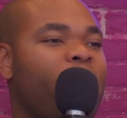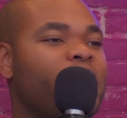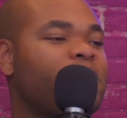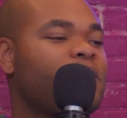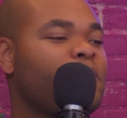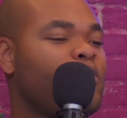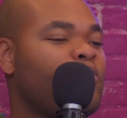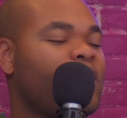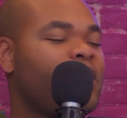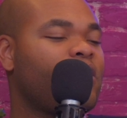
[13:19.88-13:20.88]
Bass is something you
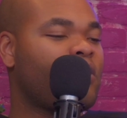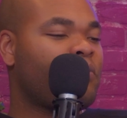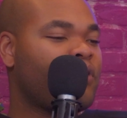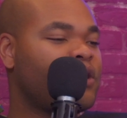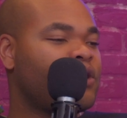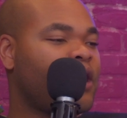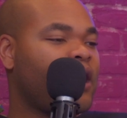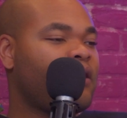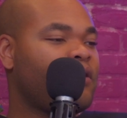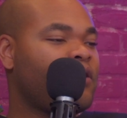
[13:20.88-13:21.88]
really don't
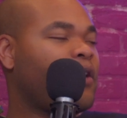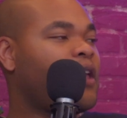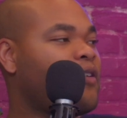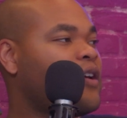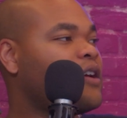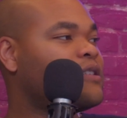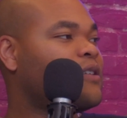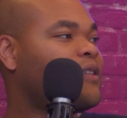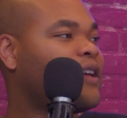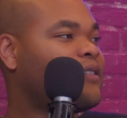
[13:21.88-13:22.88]
appreciate your hearing
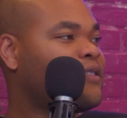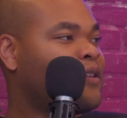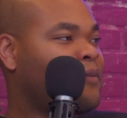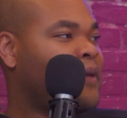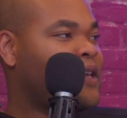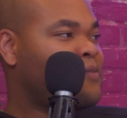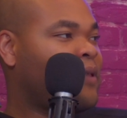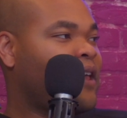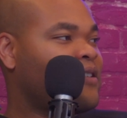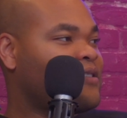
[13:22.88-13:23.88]
until like the bass
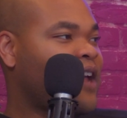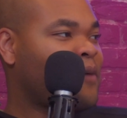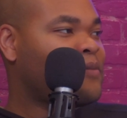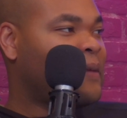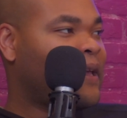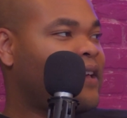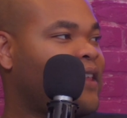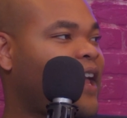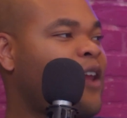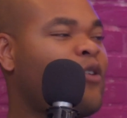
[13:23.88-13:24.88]
player stops playing.
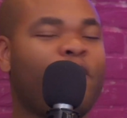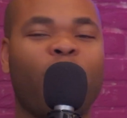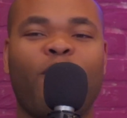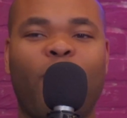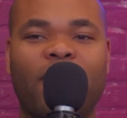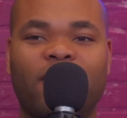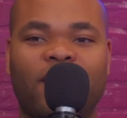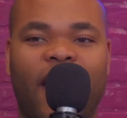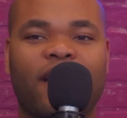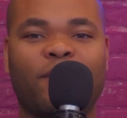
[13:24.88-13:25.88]
Like I don't know if you ever watched a
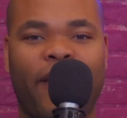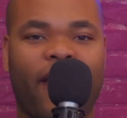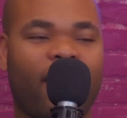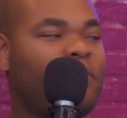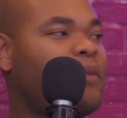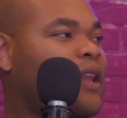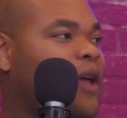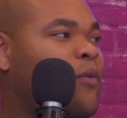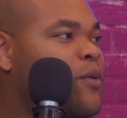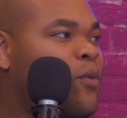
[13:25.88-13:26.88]
jazz band, but
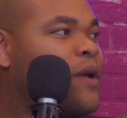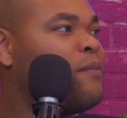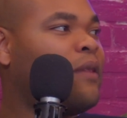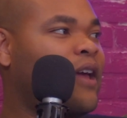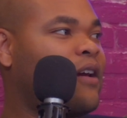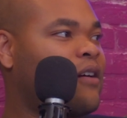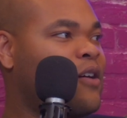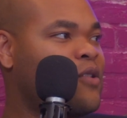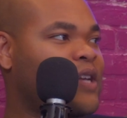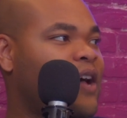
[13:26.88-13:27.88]
like when one player
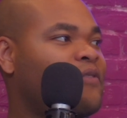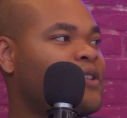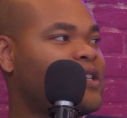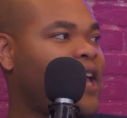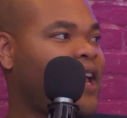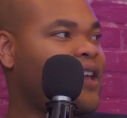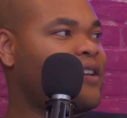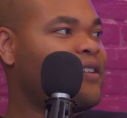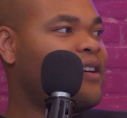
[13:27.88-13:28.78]
goes out for a second,